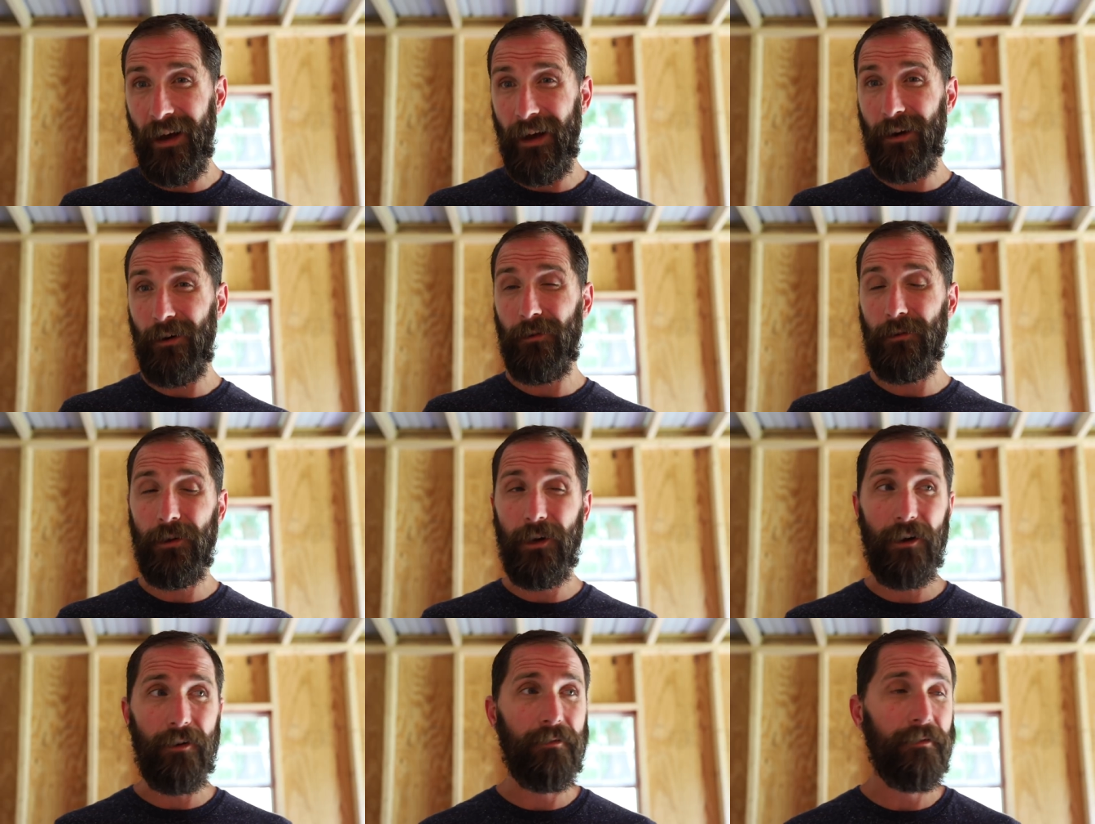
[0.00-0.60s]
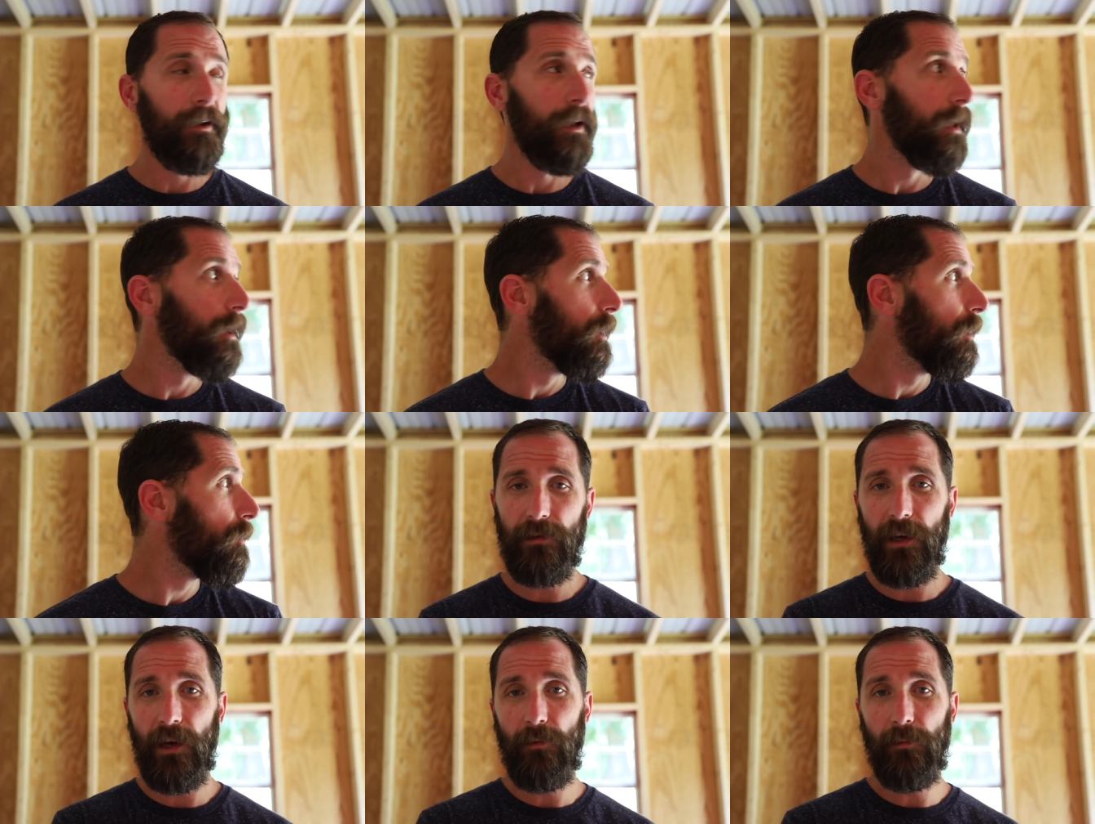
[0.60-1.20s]
I don't know.
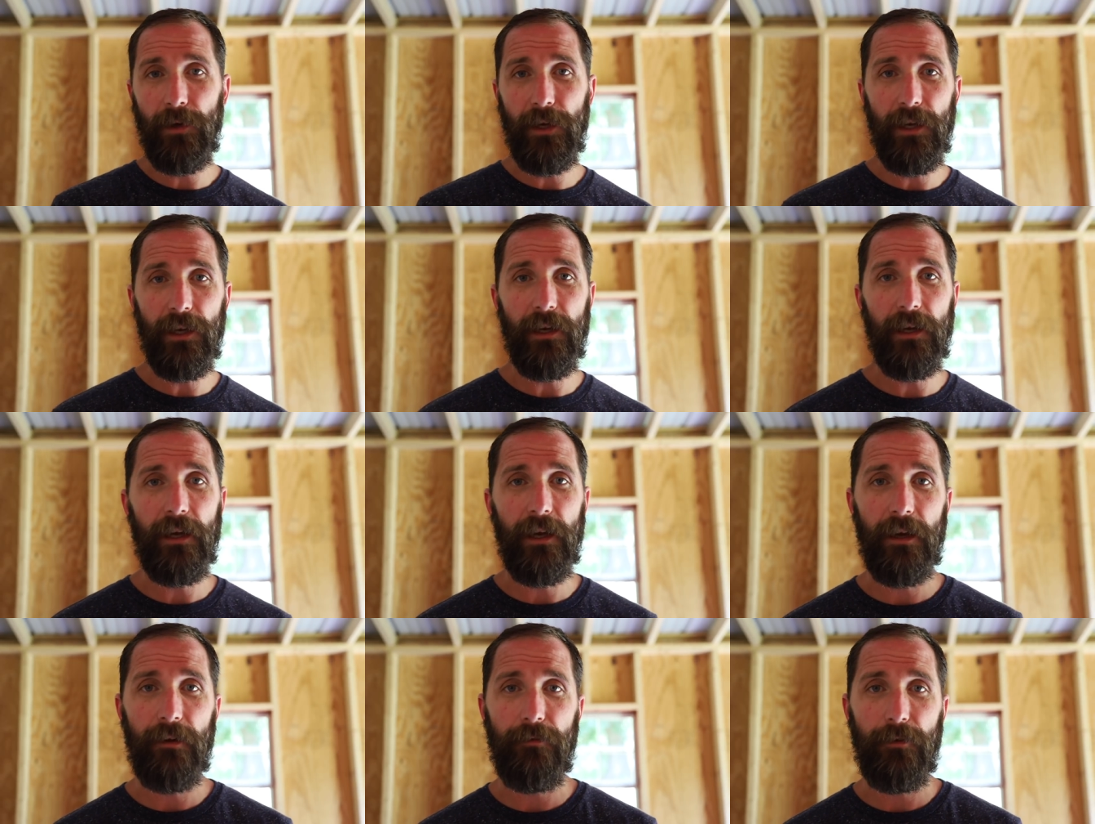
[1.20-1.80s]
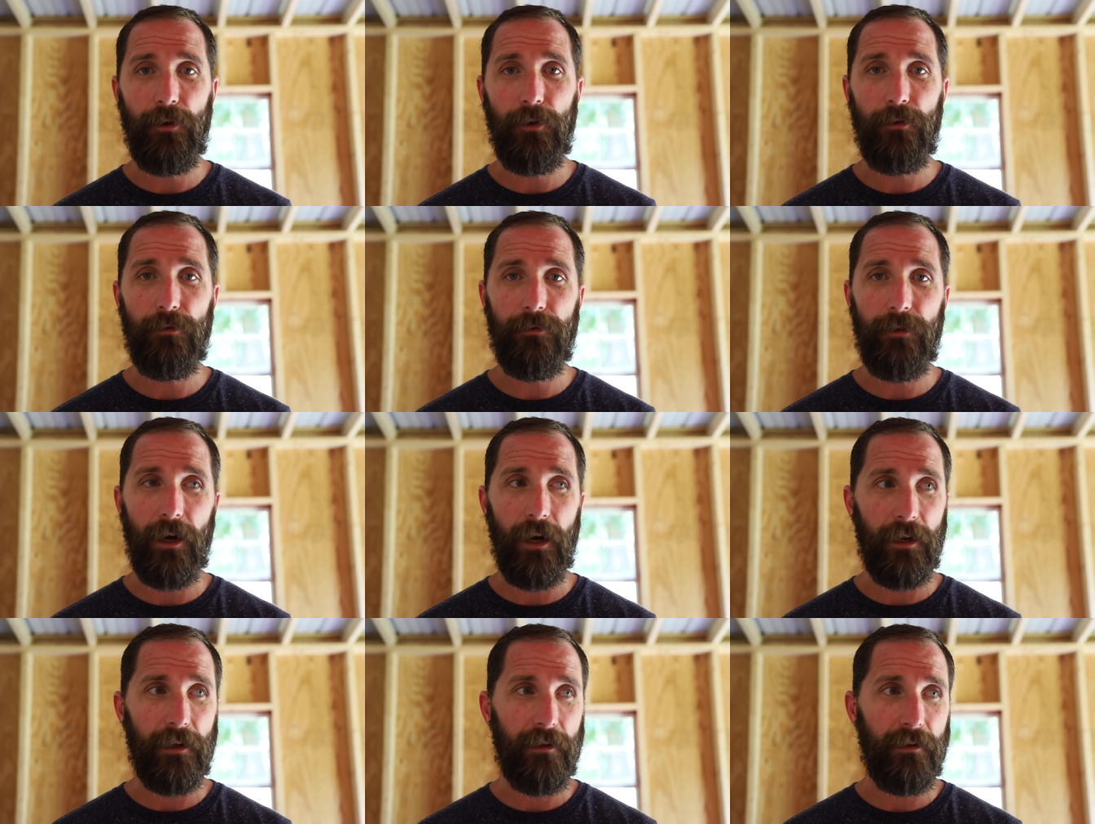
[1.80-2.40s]
Tell me if you've
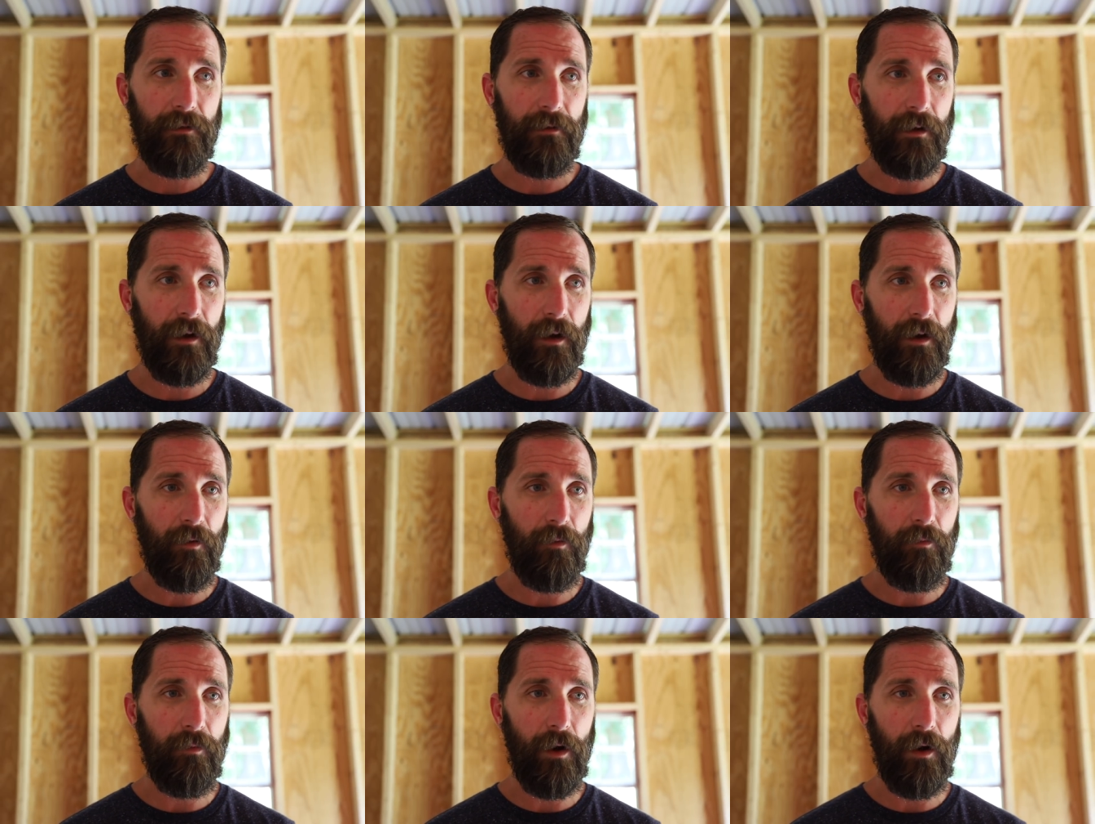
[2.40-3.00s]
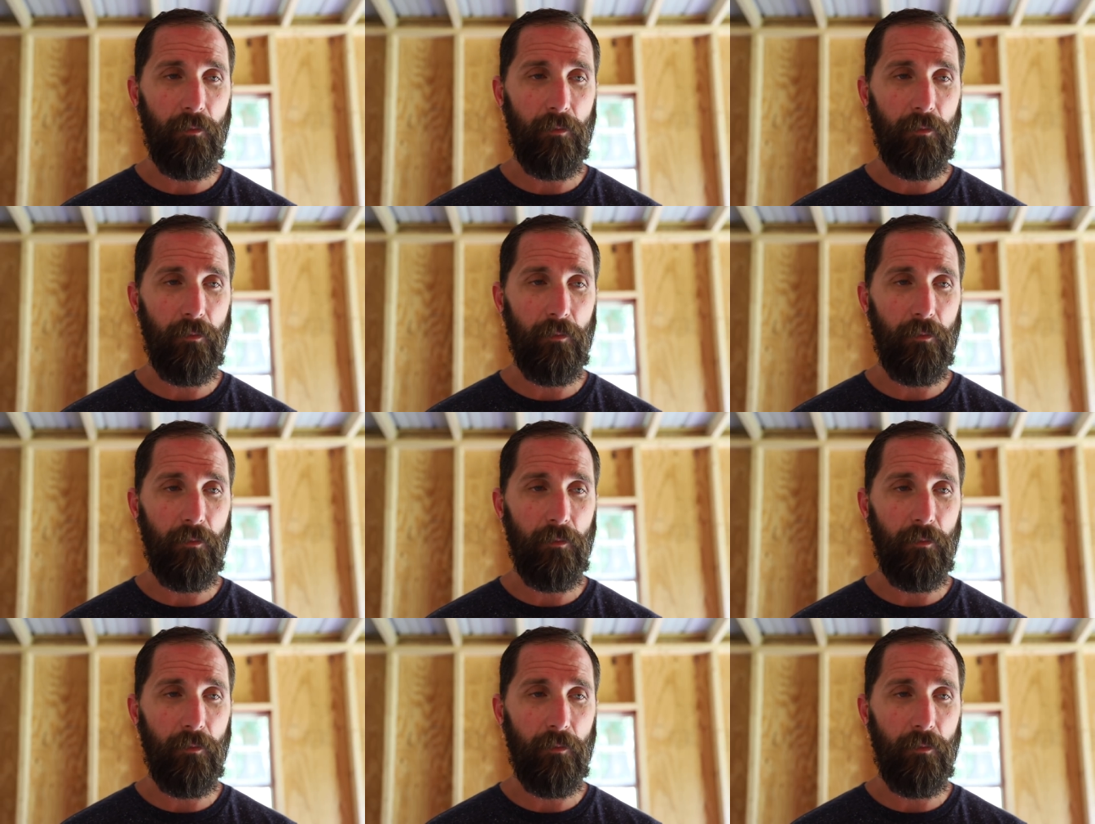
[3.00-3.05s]
got a,